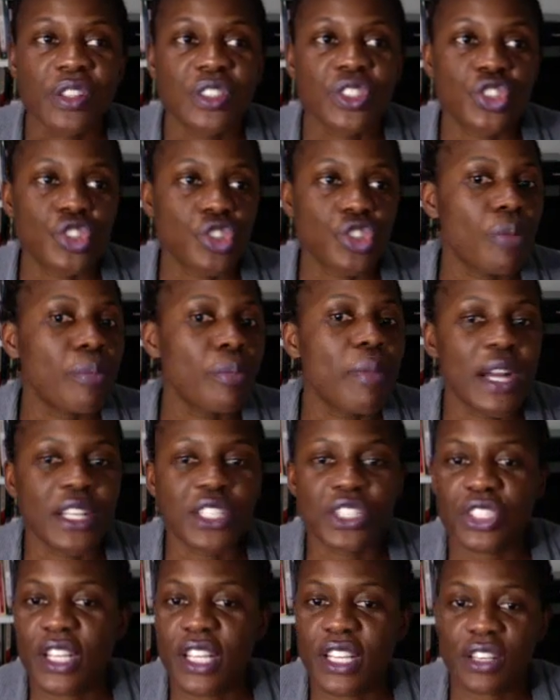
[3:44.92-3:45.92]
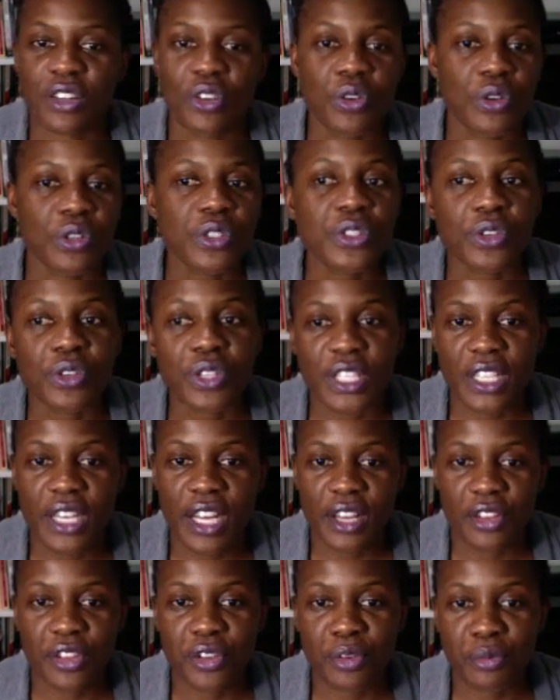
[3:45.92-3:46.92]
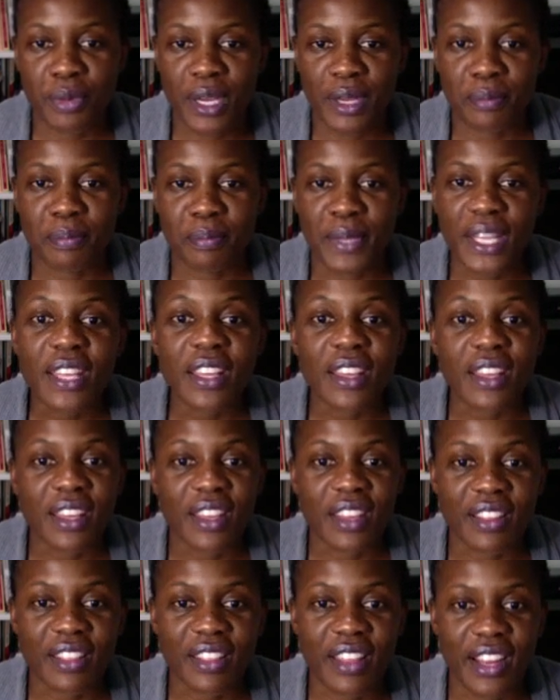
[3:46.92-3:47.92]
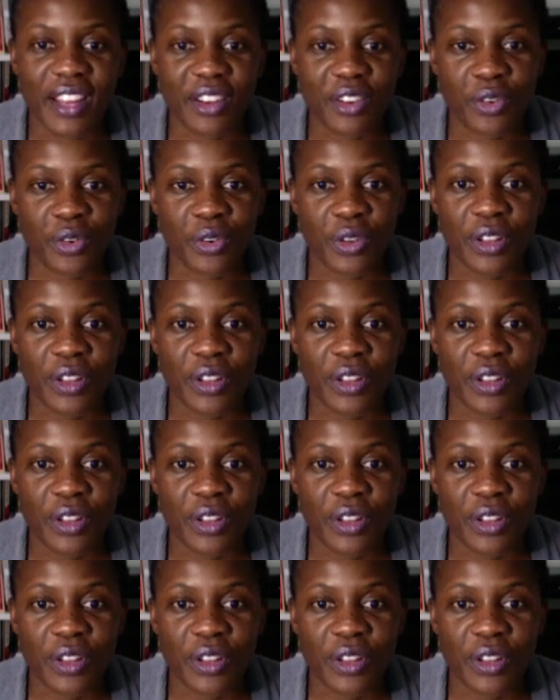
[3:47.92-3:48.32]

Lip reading: so much that goes on in a human being that